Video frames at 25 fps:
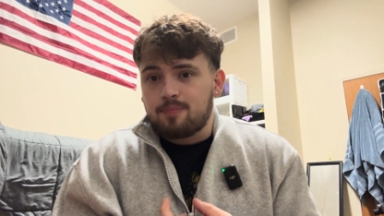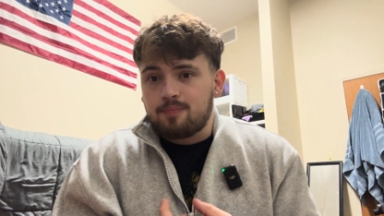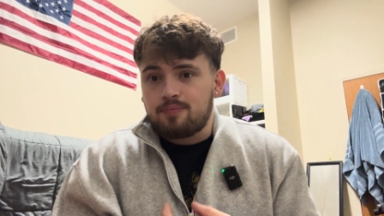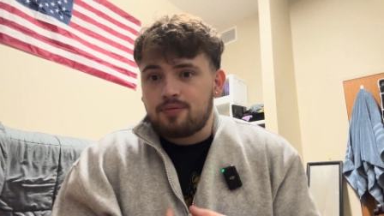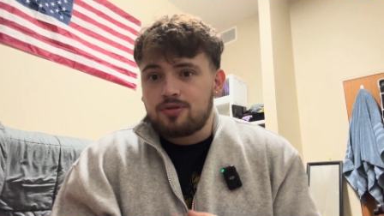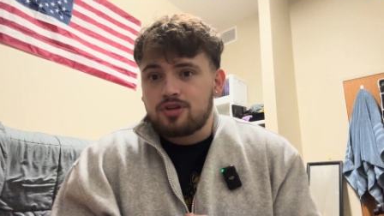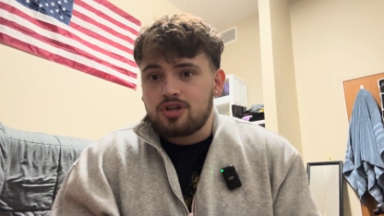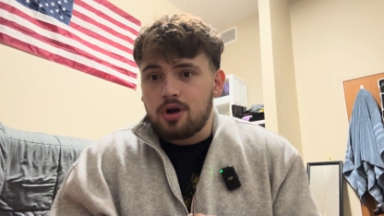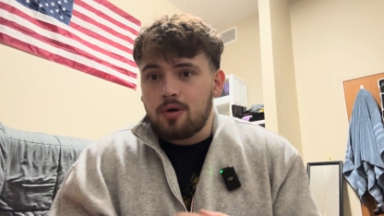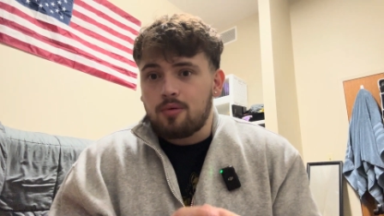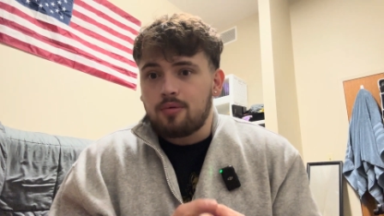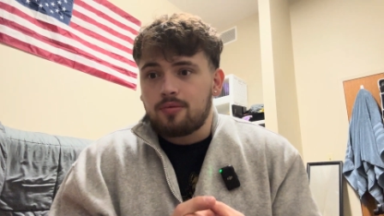
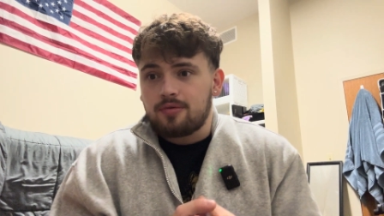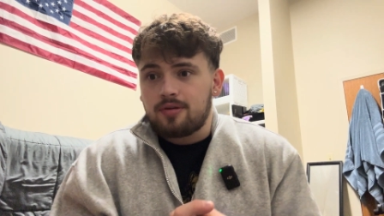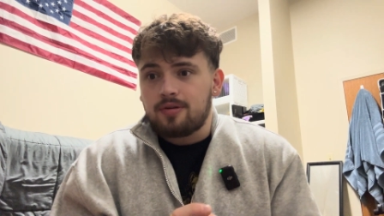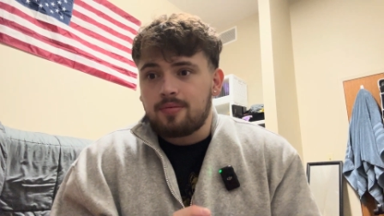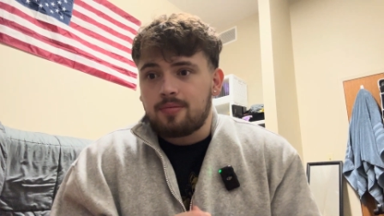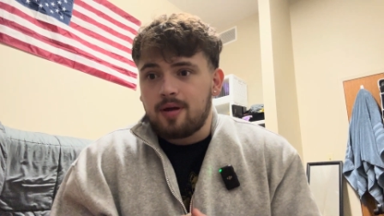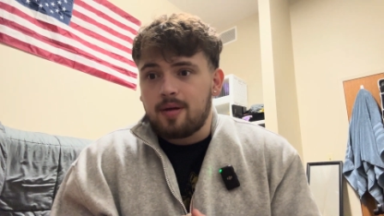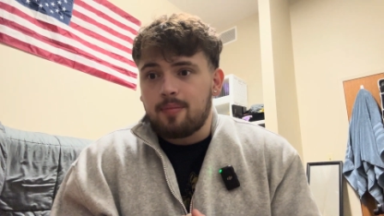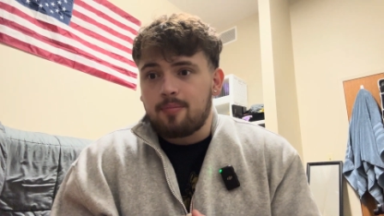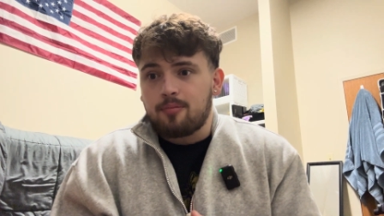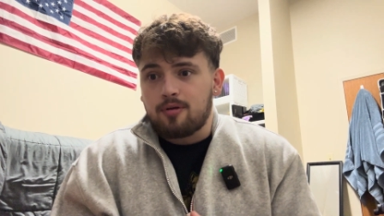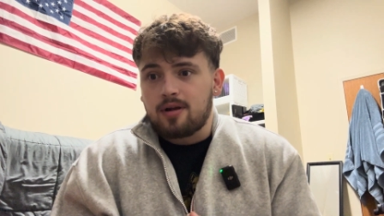shown to
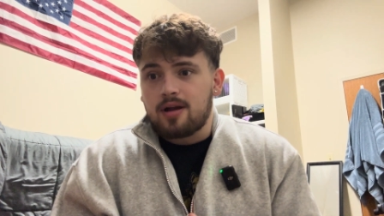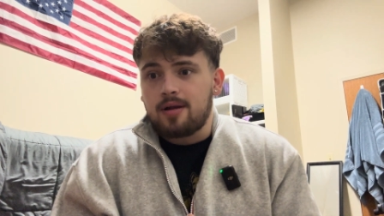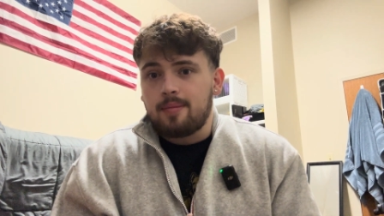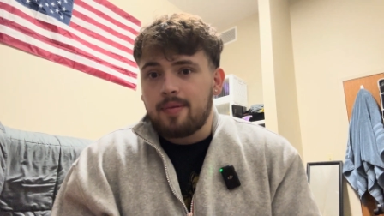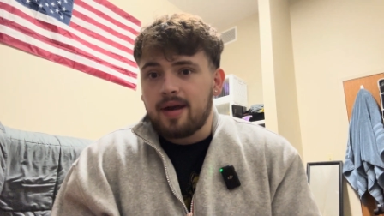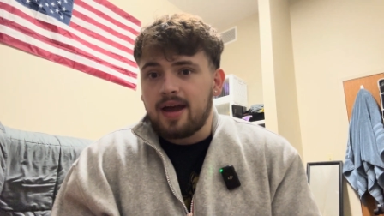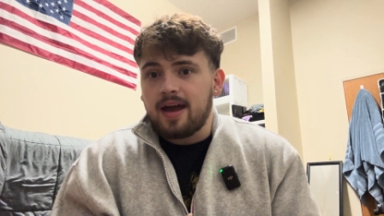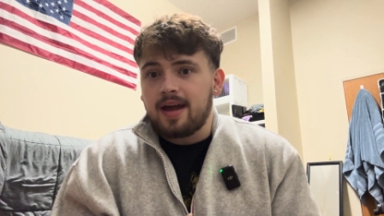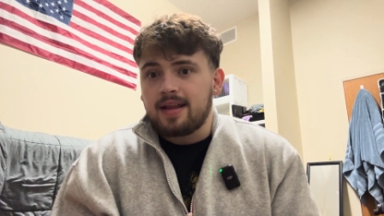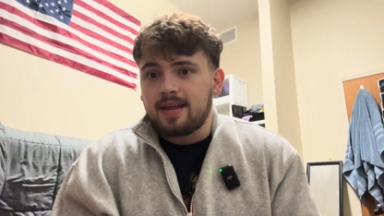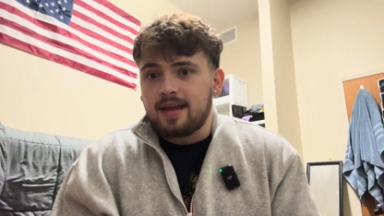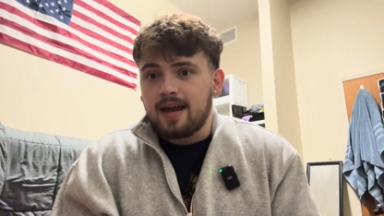be a pretty
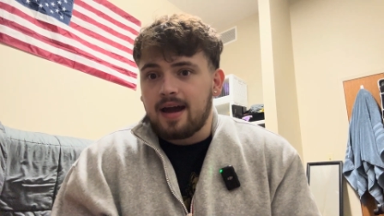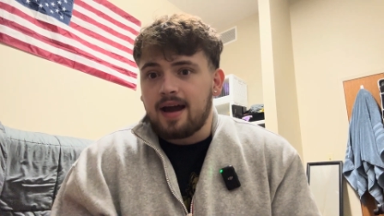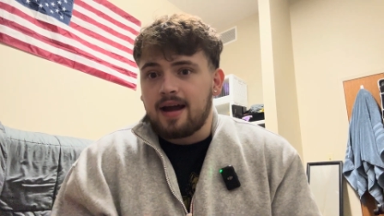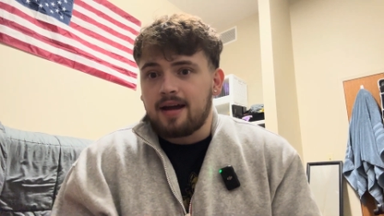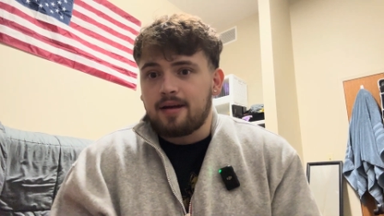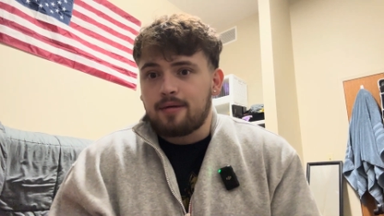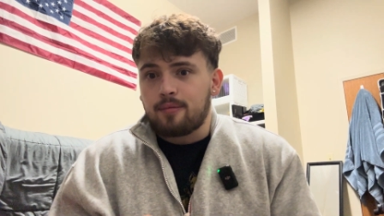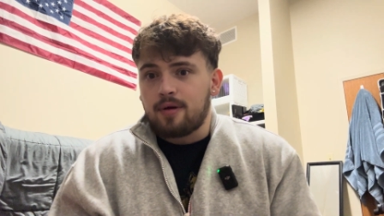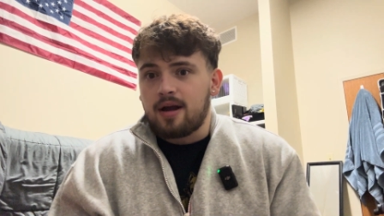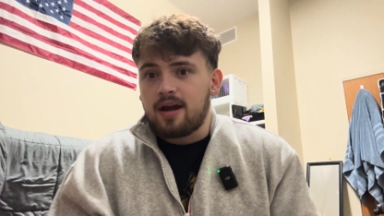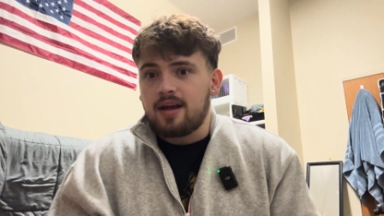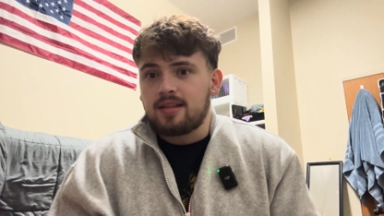bad guy,
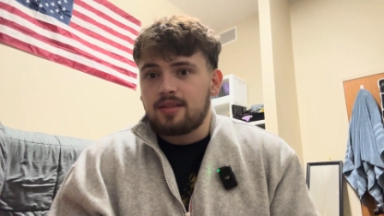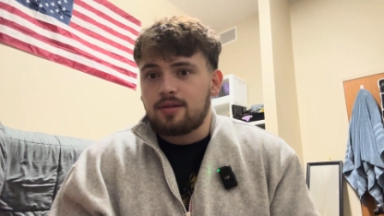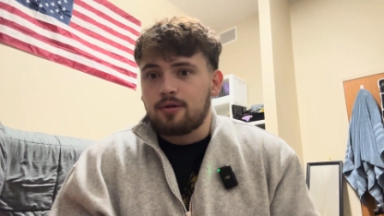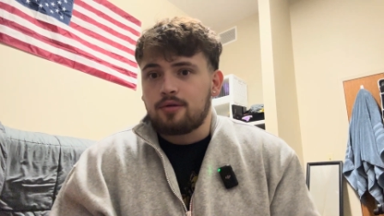right?